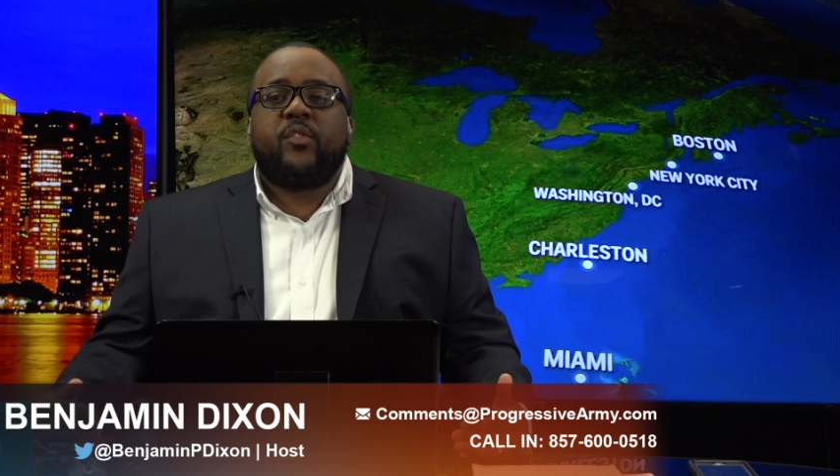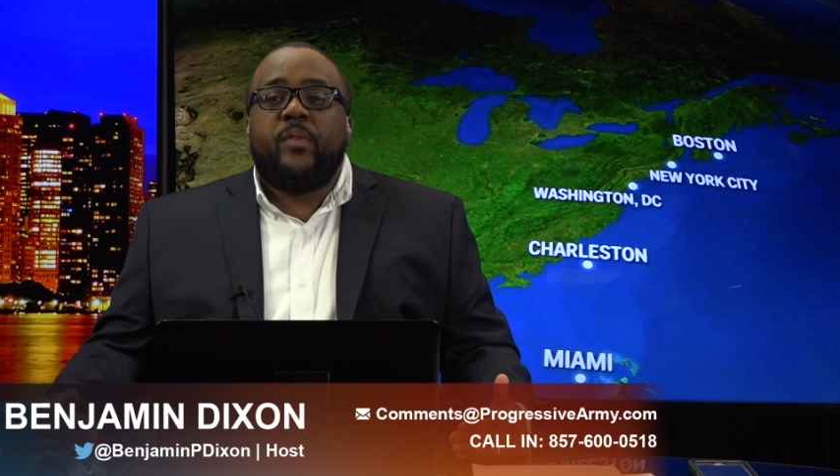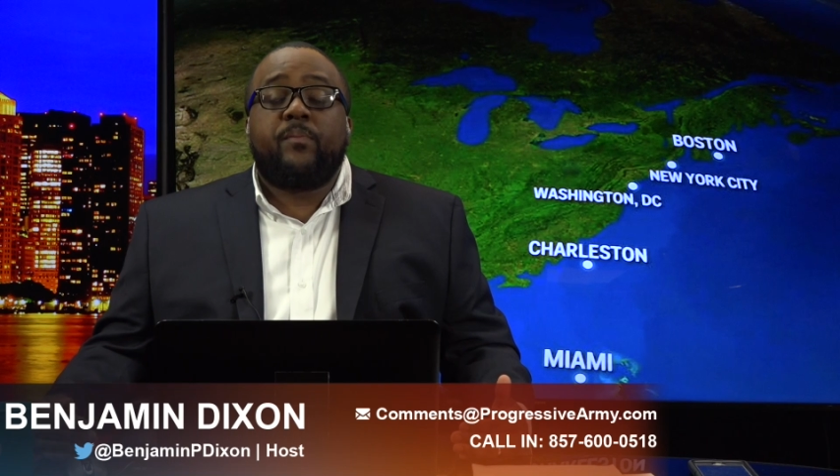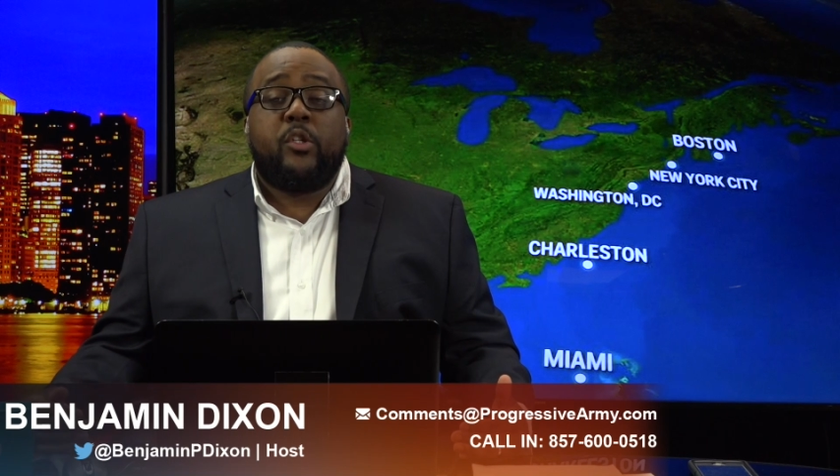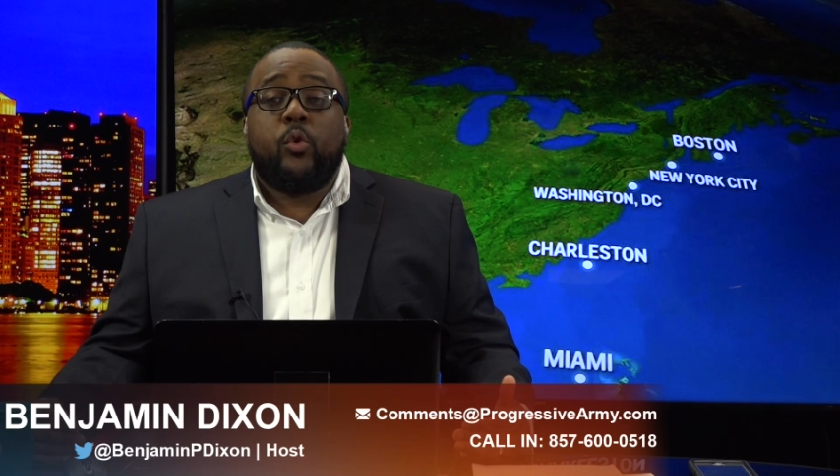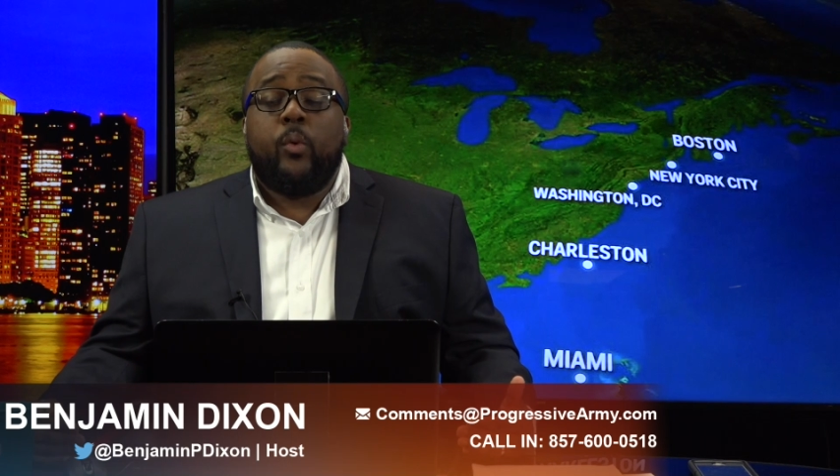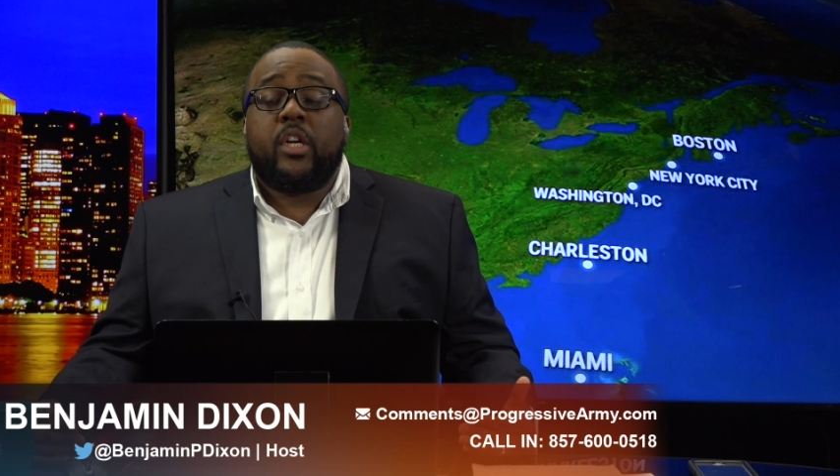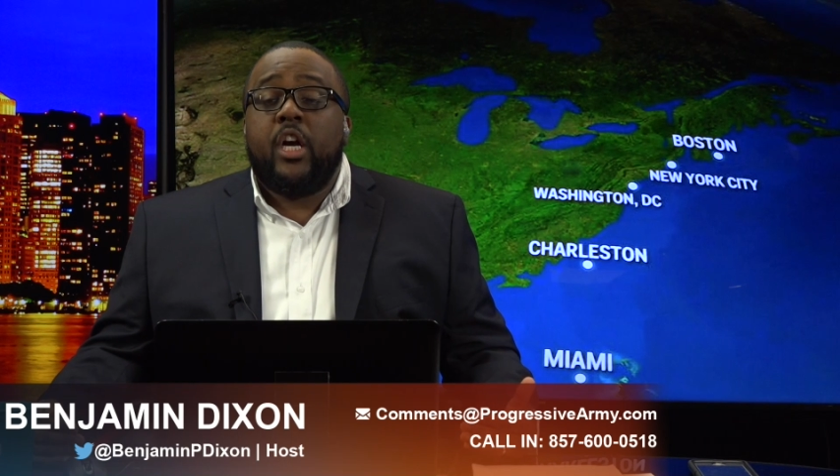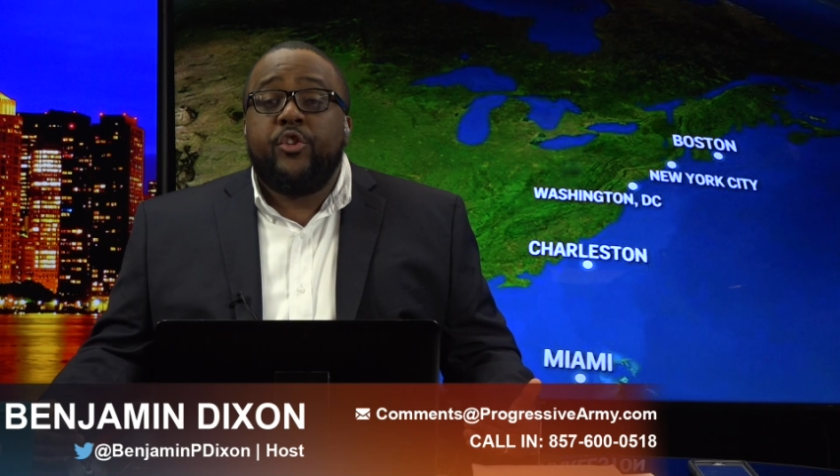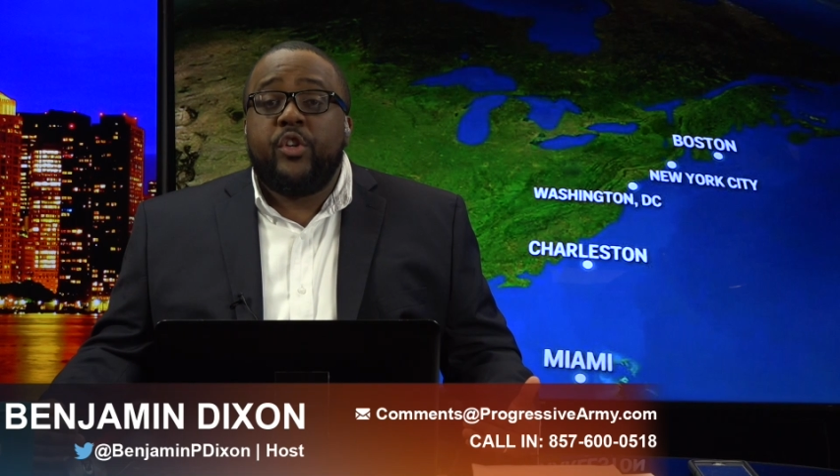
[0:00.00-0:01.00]
50 to
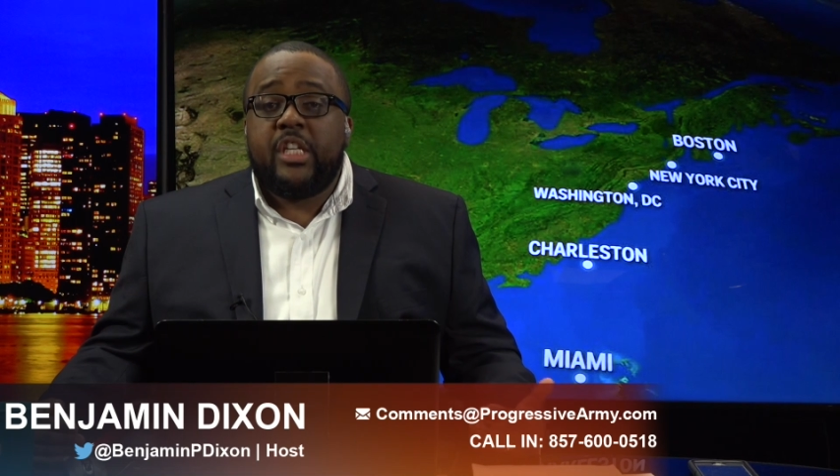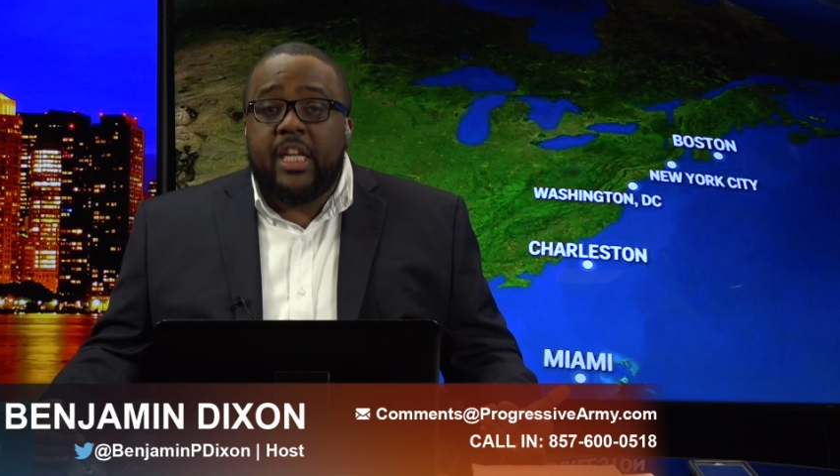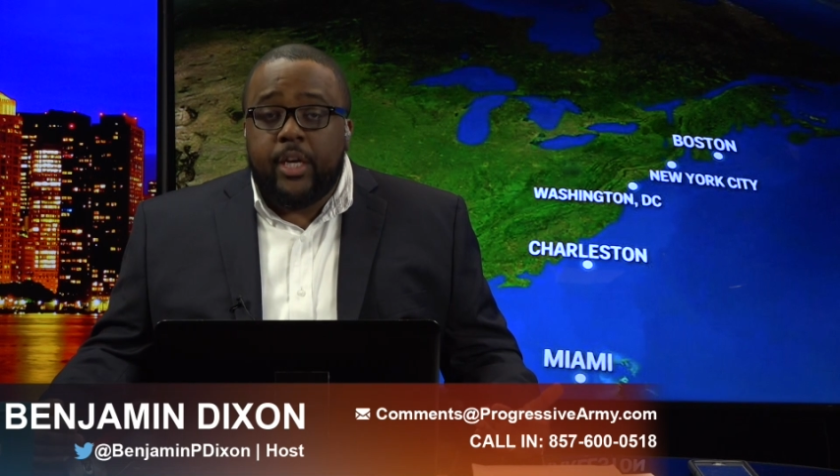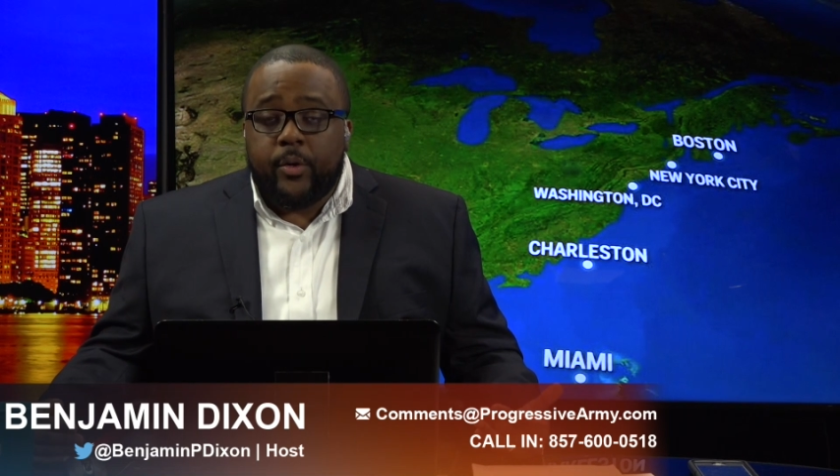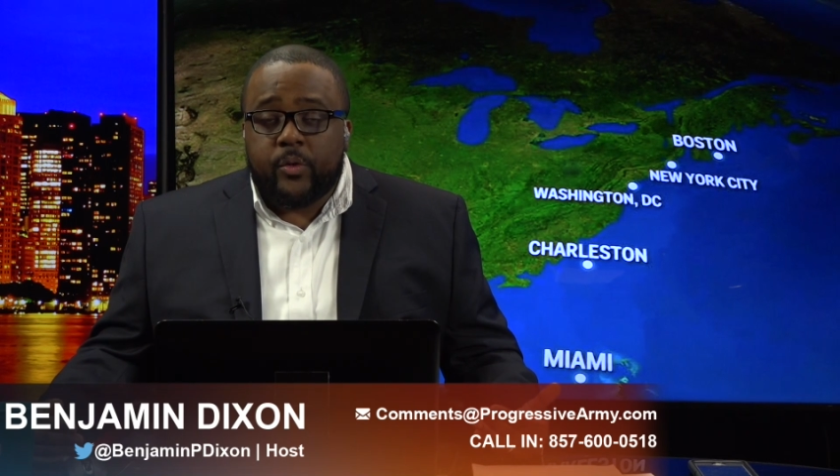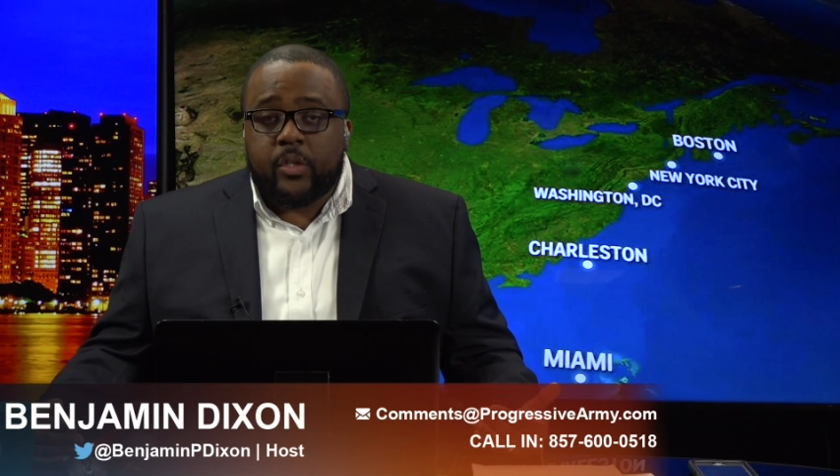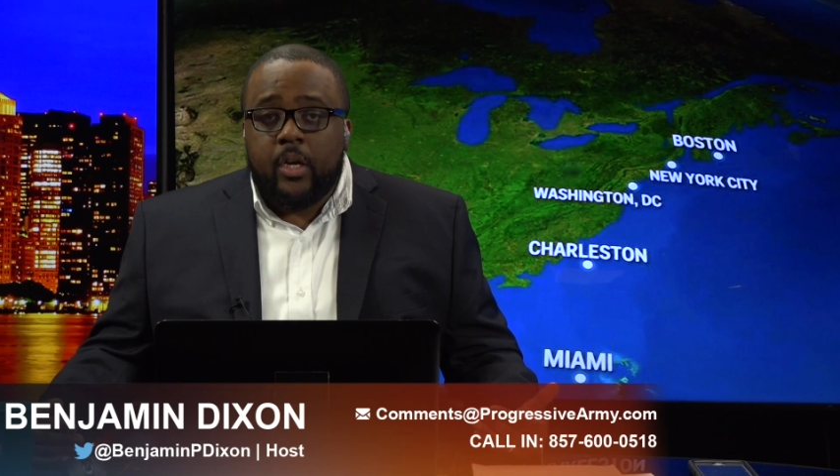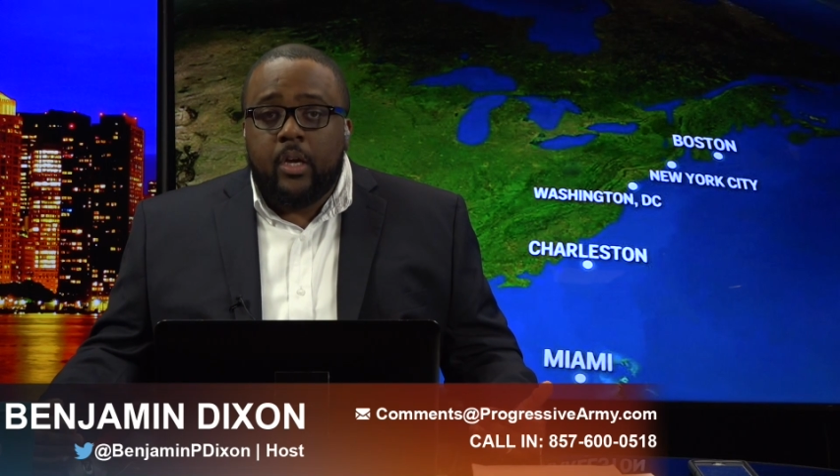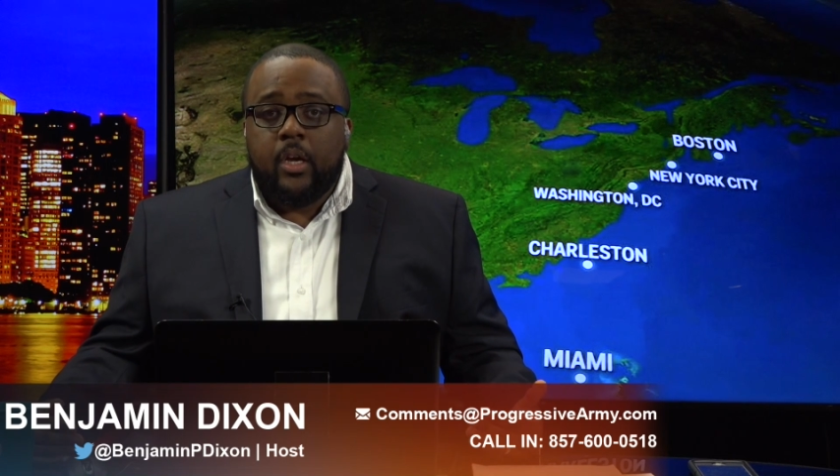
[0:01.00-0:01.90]
100 years